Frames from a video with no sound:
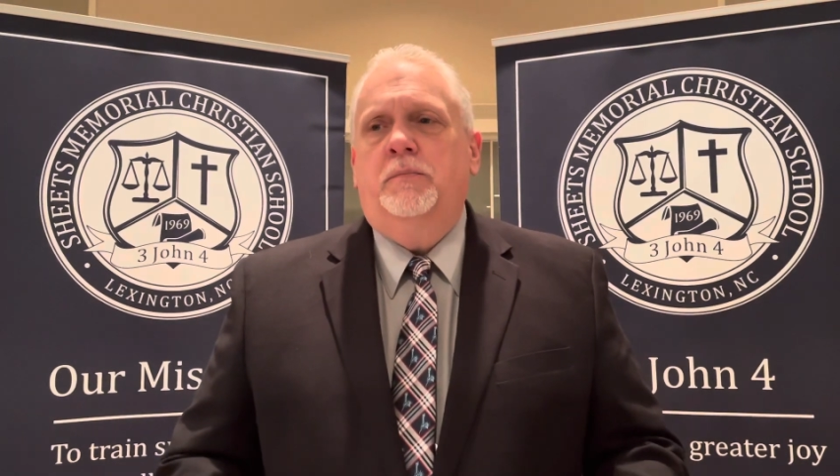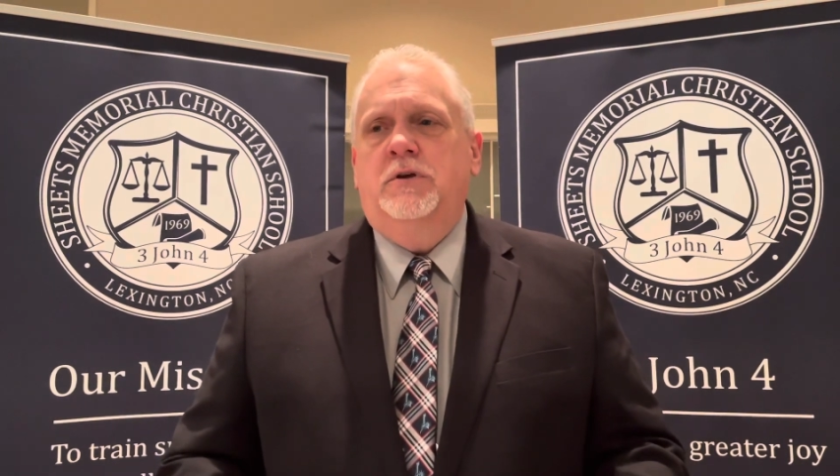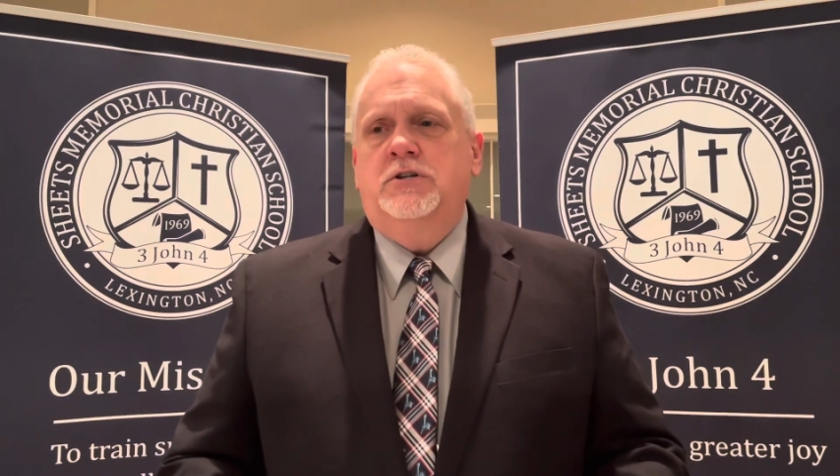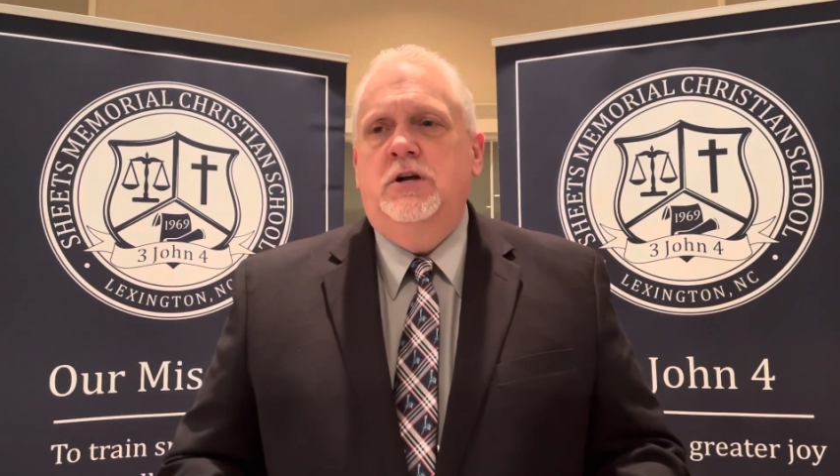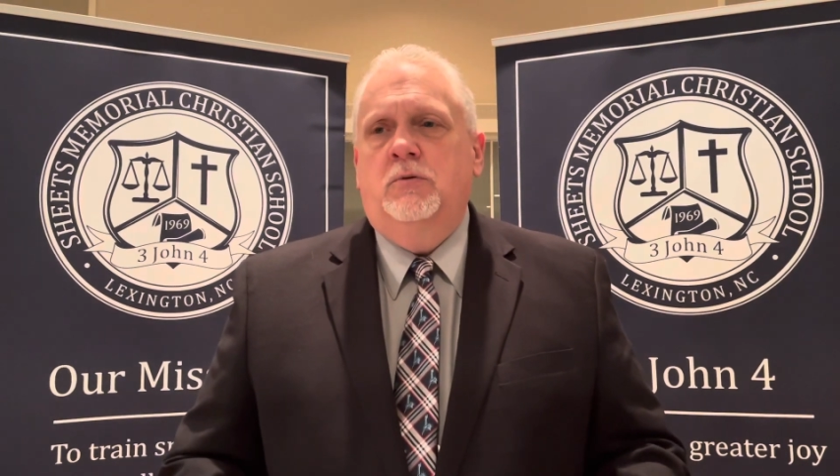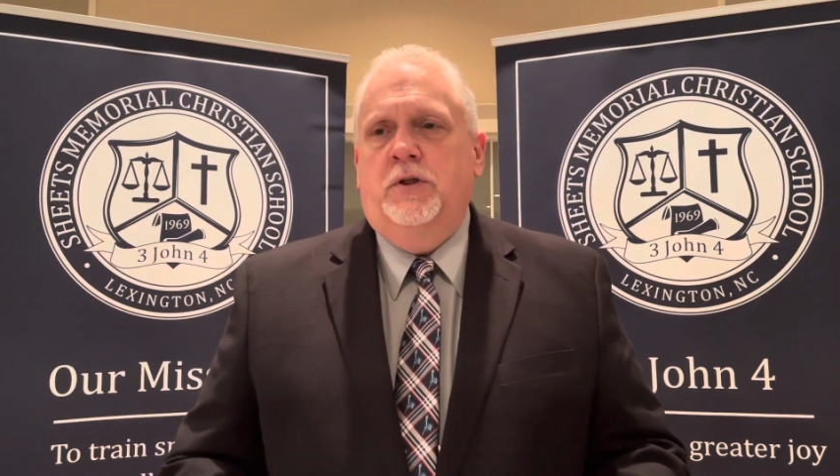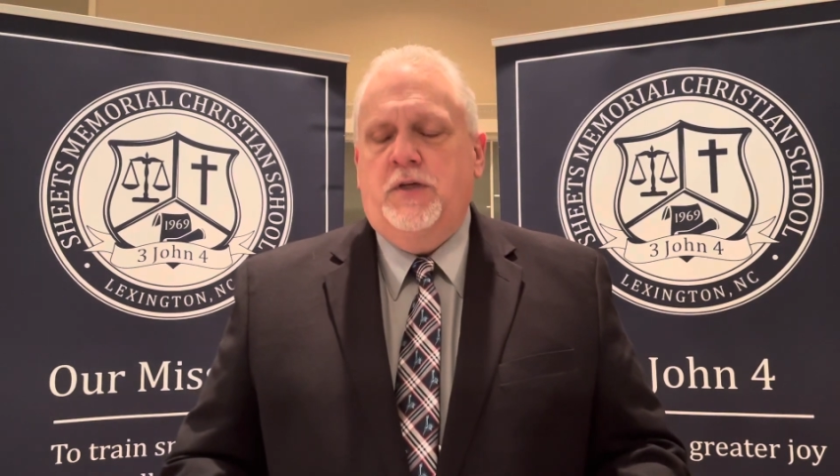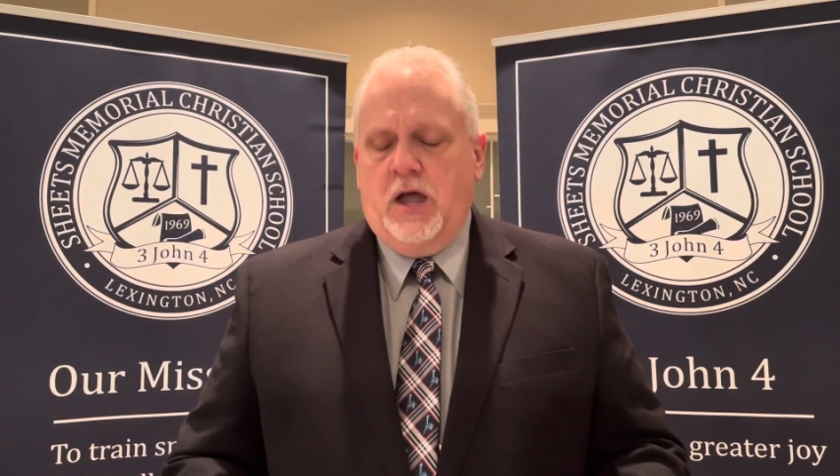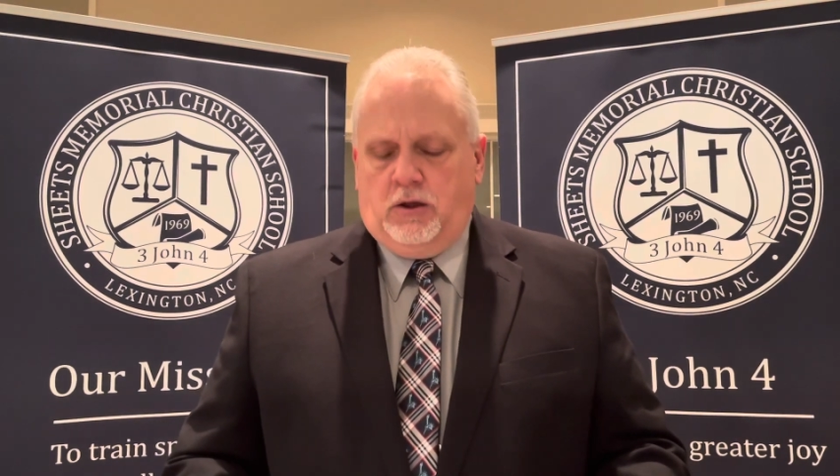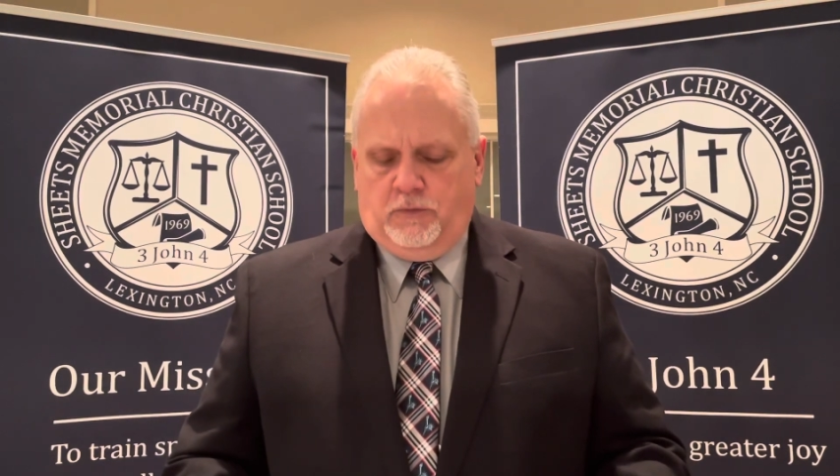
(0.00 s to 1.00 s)
this year. We
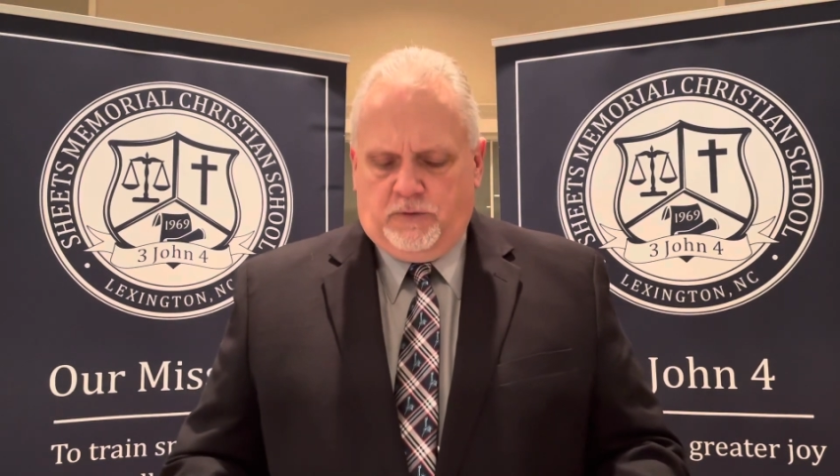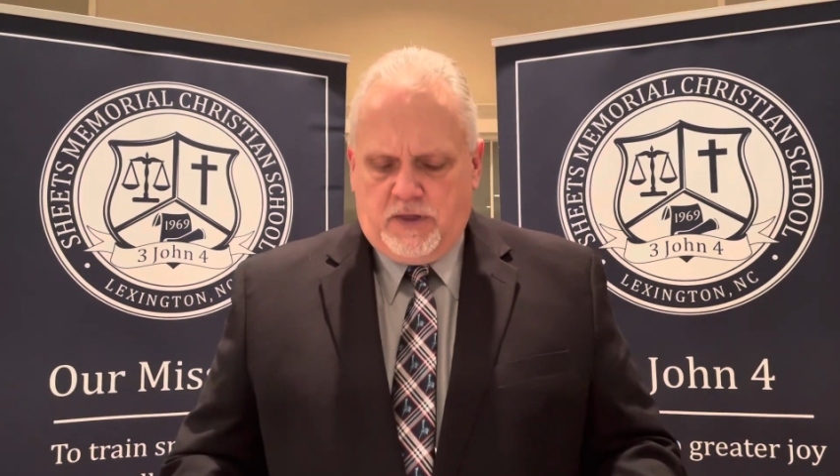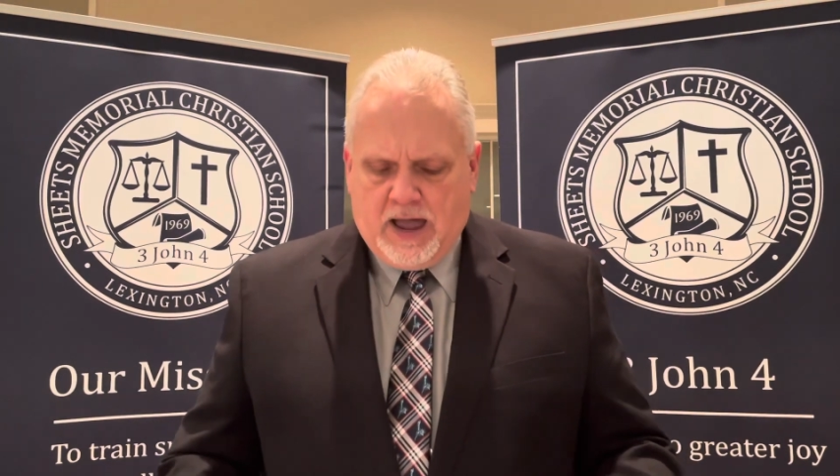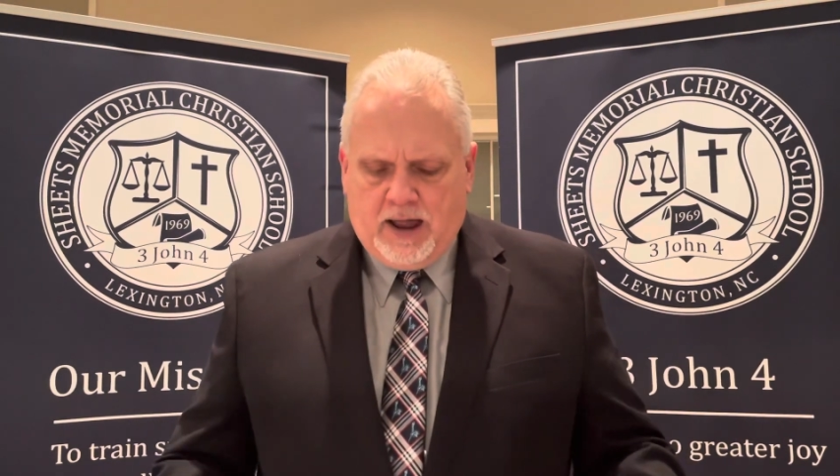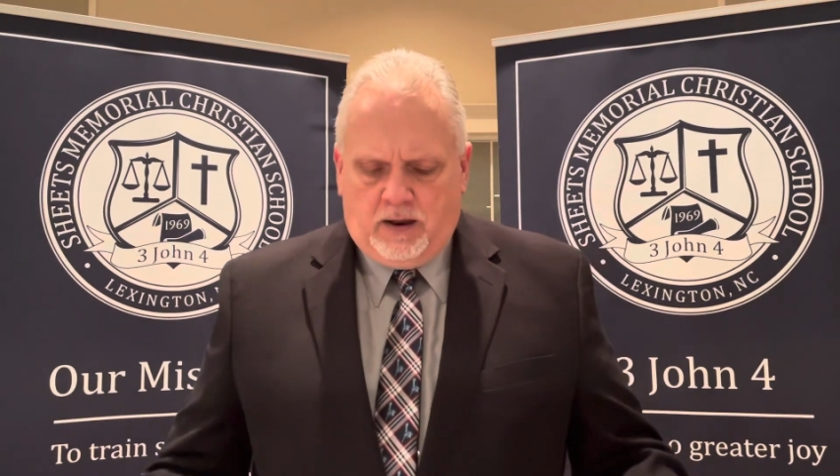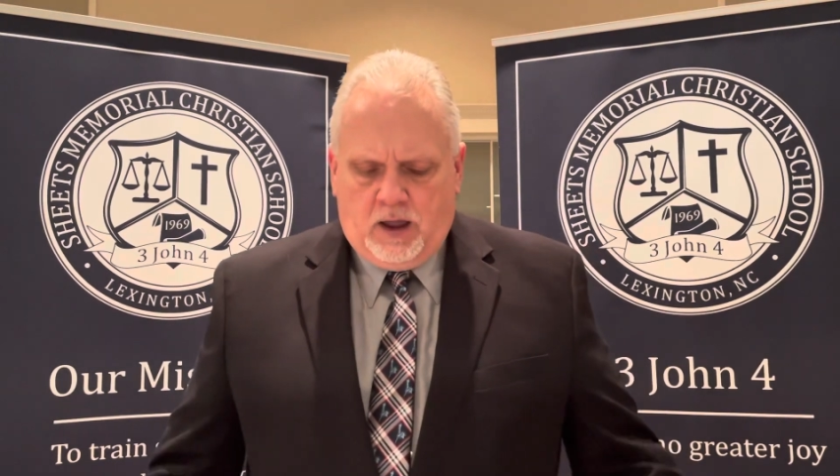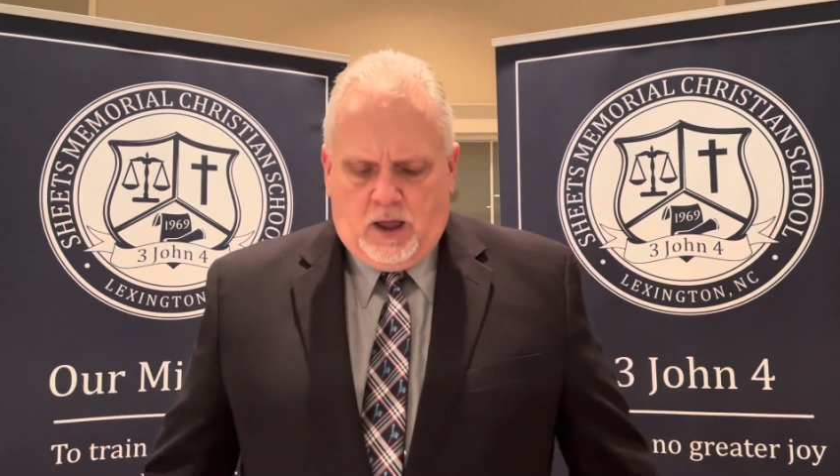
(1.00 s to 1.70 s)
thank you for that.